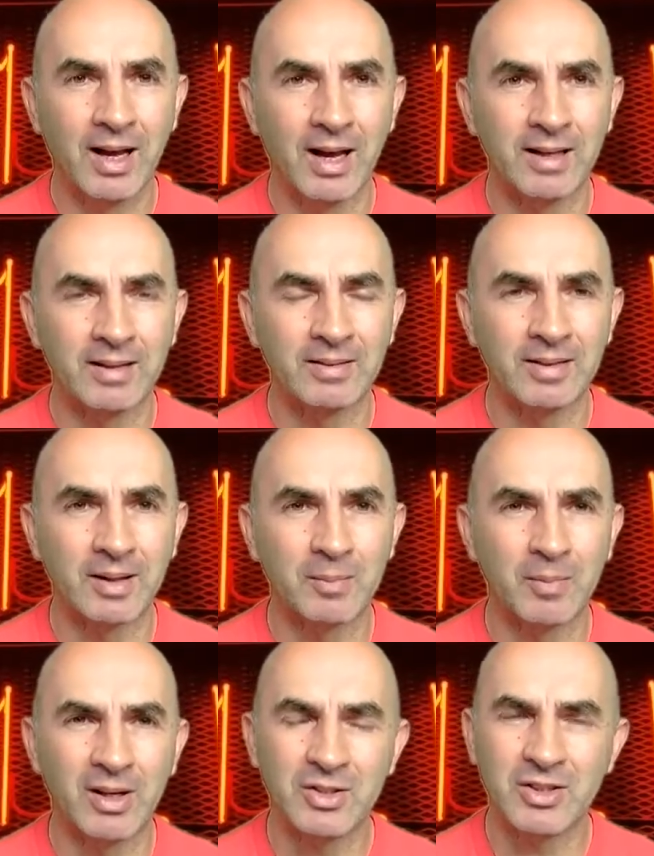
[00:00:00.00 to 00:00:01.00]
And
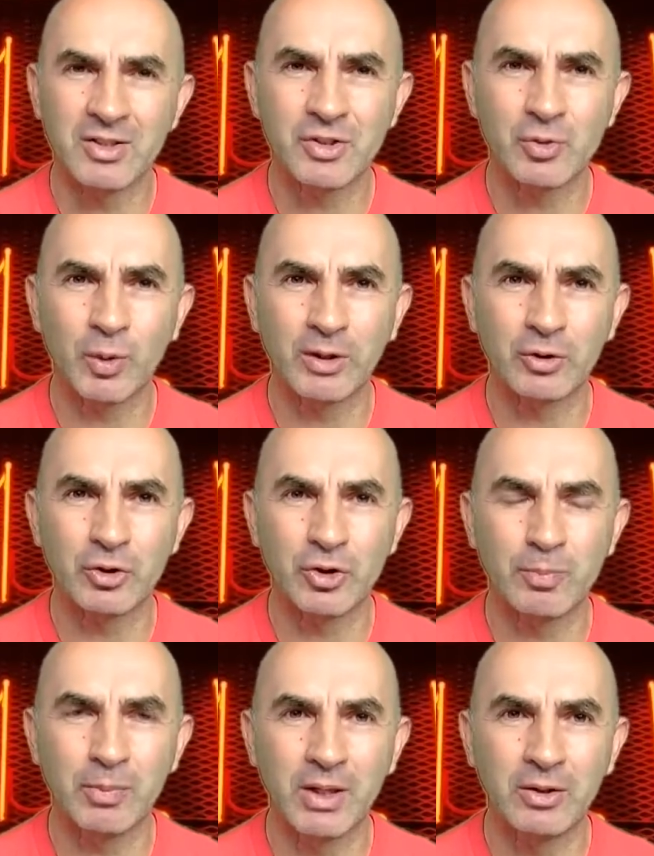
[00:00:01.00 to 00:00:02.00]
I just want to
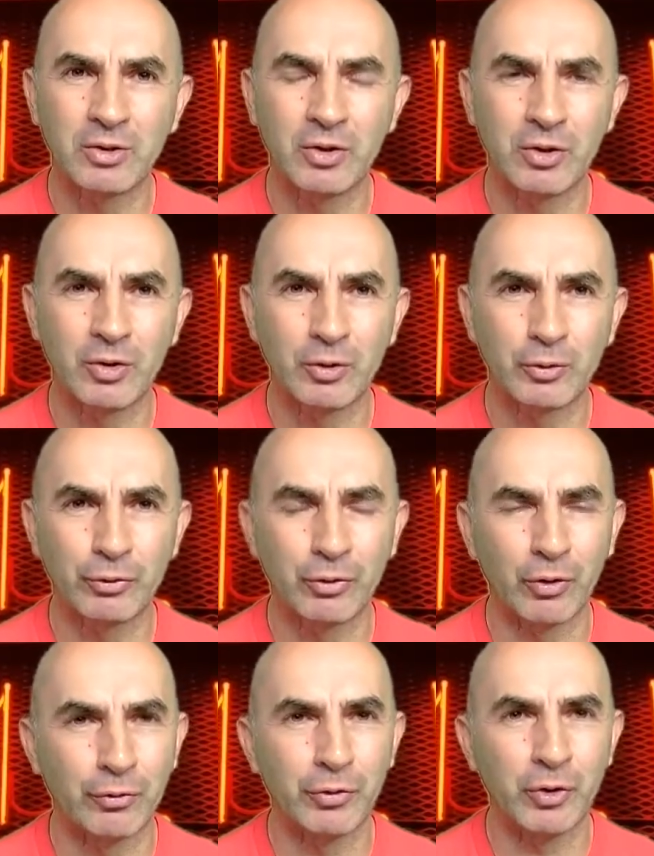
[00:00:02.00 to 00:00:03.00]
speak to you
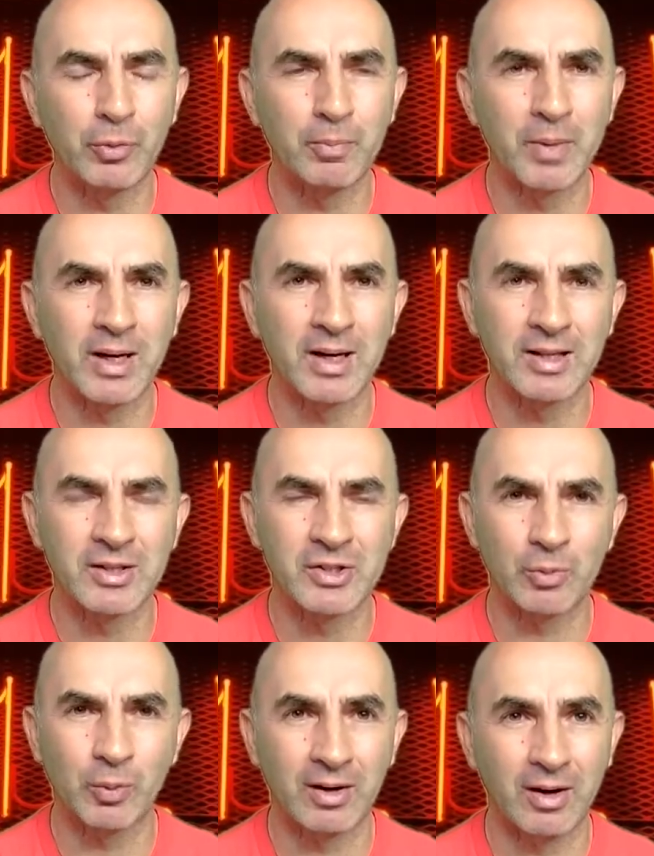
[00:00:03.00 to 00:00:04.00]
for a few minutes
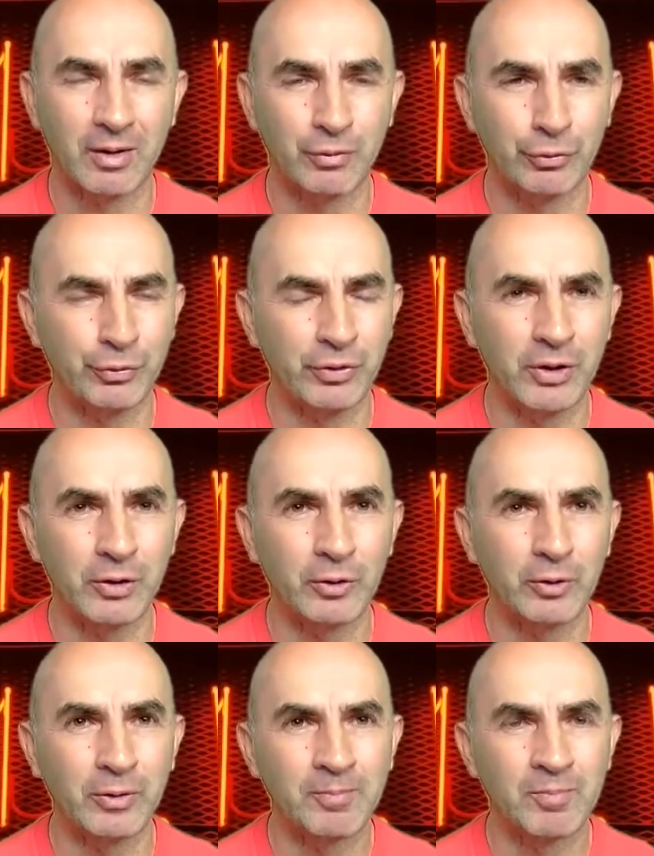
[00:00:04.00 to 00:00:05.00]
what I feel.